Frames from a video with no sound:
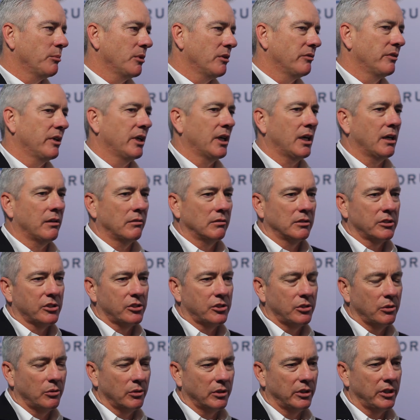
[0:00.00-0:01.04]
mm-hmm. moving average,
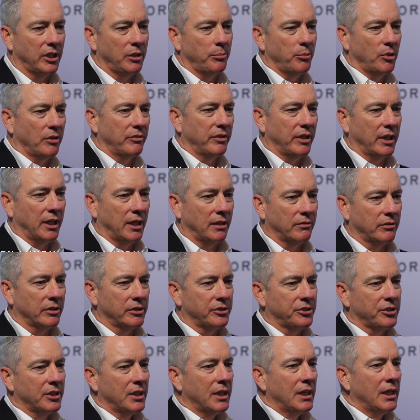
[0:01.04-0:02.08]
200-day moving
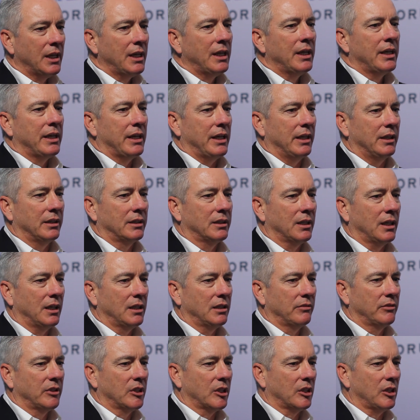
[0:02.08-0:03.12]
average in
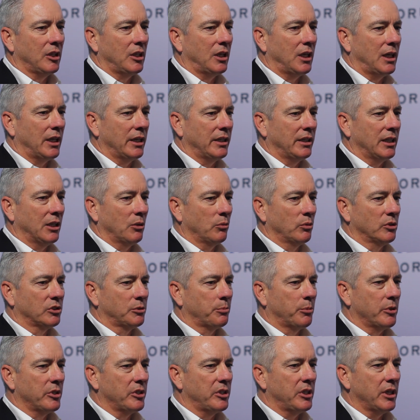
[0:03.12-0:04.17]
kind of a decline that
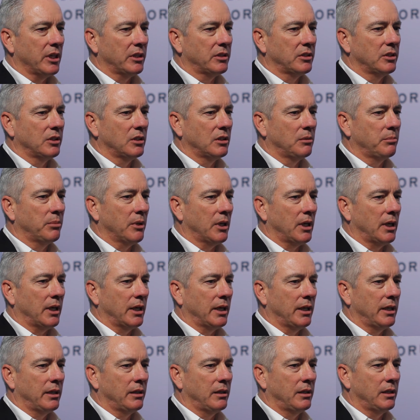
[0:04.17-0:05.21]
was predicted
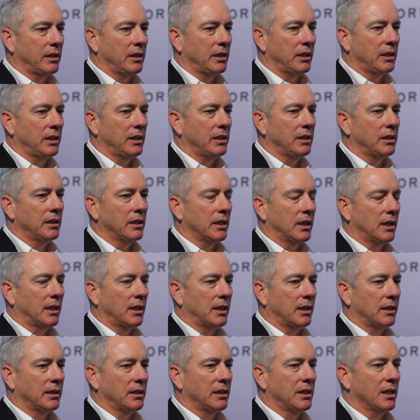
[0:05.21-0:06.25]
by the
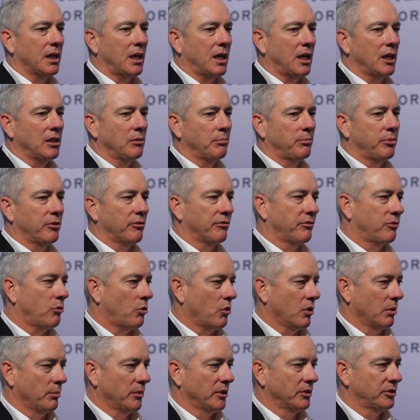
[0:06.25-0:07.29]
uh,
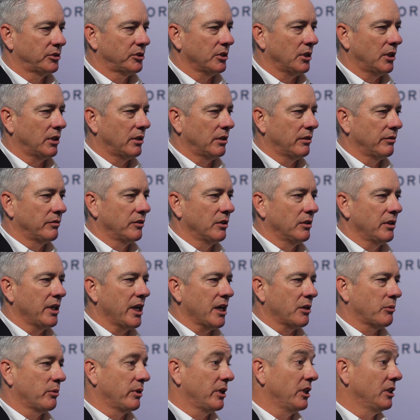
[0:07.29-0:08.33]
non-performance of the
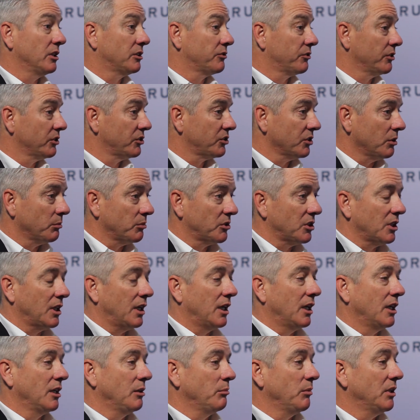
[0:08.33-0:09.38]
equities for some
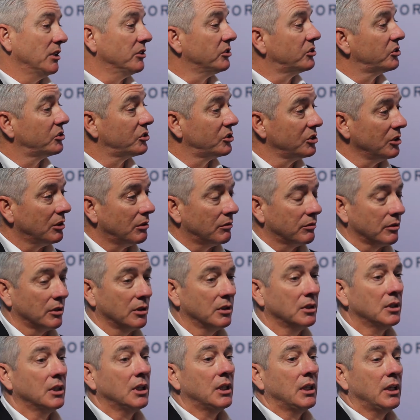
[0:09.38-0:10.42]
time, yes. and
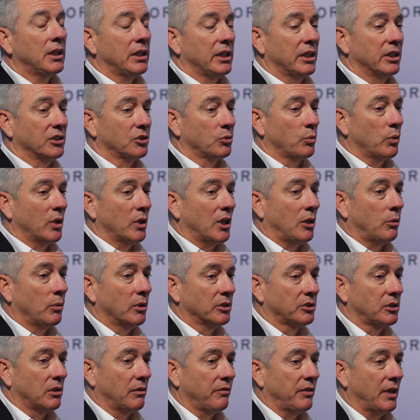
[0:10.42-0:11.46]
silver as well
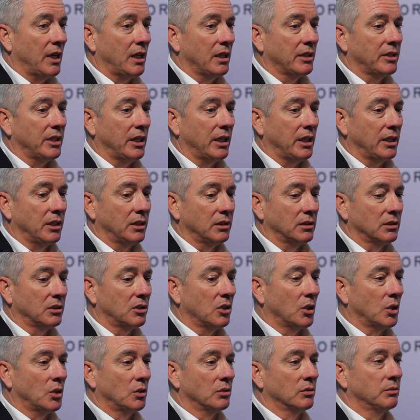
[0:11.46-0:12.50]
wasn't validating
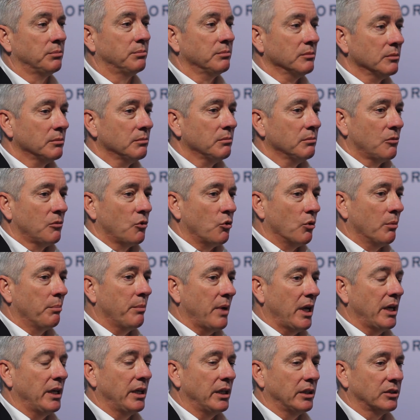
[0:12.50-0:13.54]
gold
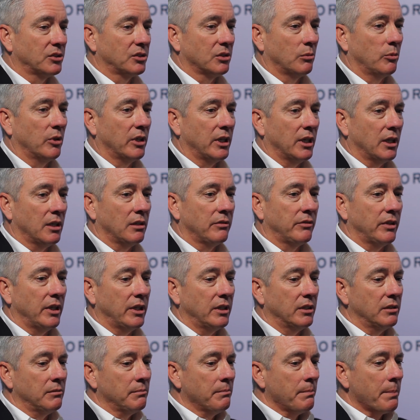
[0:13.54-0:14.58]
remaining somewhat
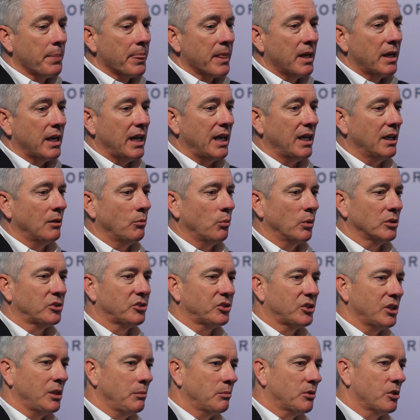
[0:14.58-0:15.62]
elevated. Mm-hmm. And what
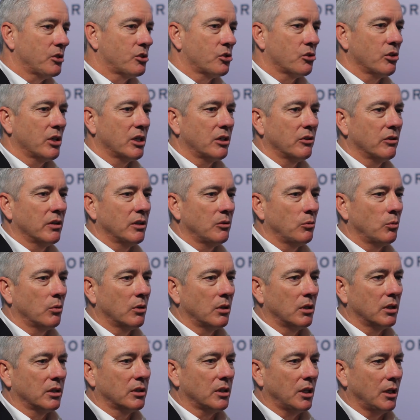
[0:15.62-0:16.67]
seemed to trigger it
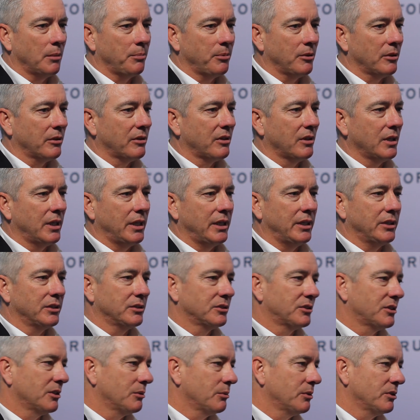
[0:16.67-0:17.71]
were a couple of
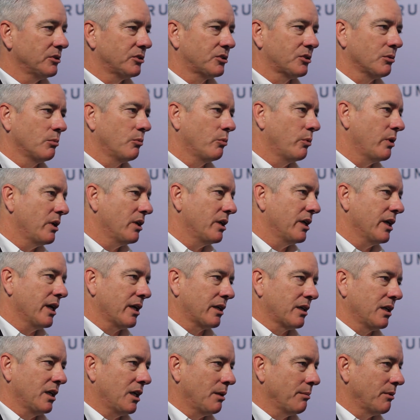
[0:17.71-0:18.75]
things. There was some we-
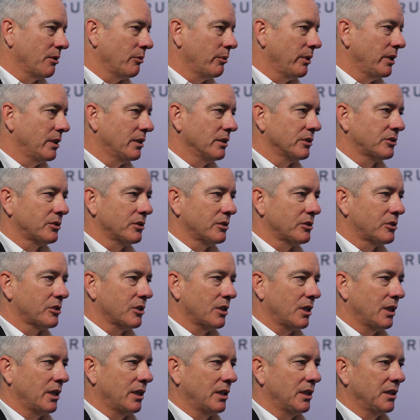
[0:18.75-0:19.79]
economic weakness in
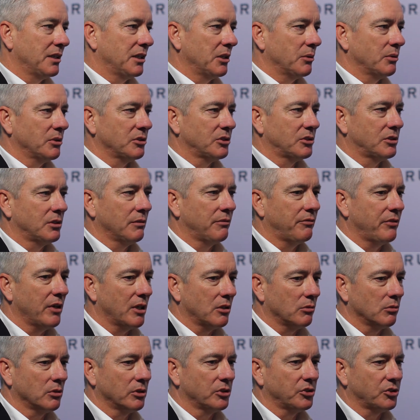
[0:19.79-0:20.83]
China. There was the
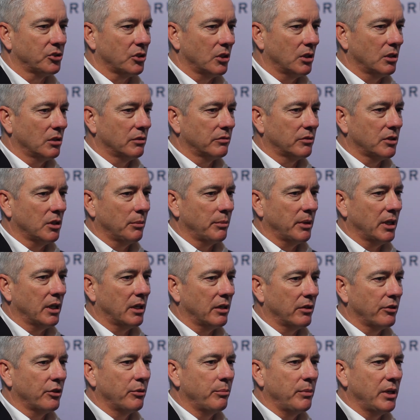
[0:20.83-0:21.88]
Federal Reserve coming out
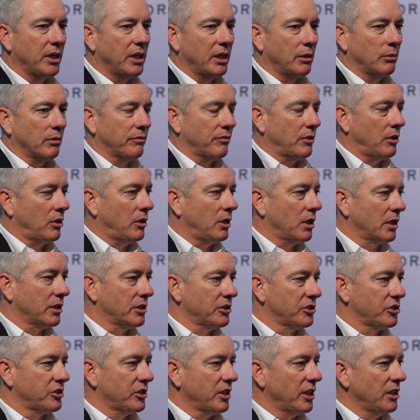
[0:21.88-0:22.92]
of their meeting with a
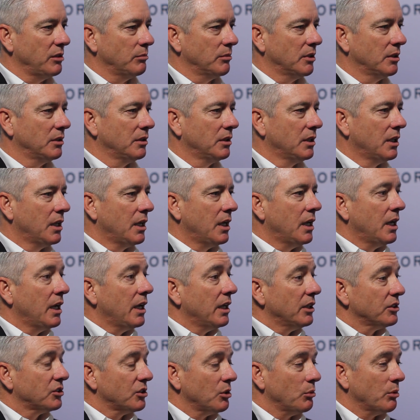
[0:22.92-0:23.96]
hawkish statement. Mm-hmm.
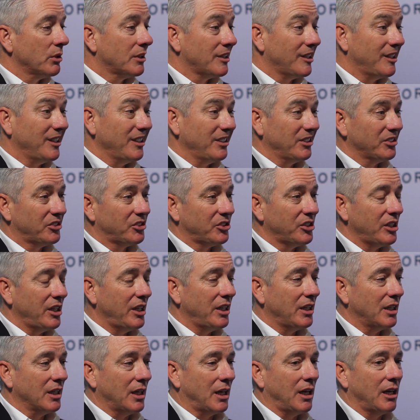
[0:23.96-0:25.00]
So we're kind of
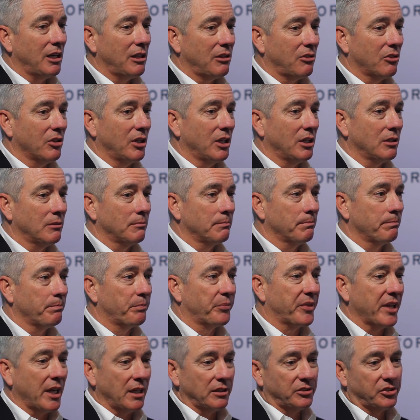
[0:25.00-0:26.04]
seeing, I think,
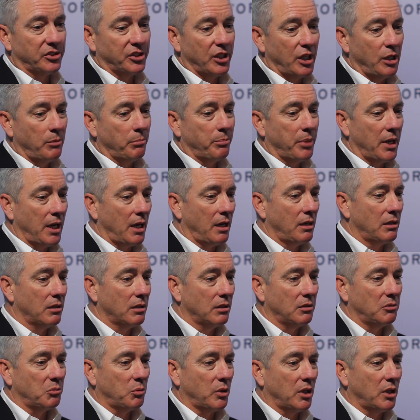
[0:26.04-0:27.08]
that same pattern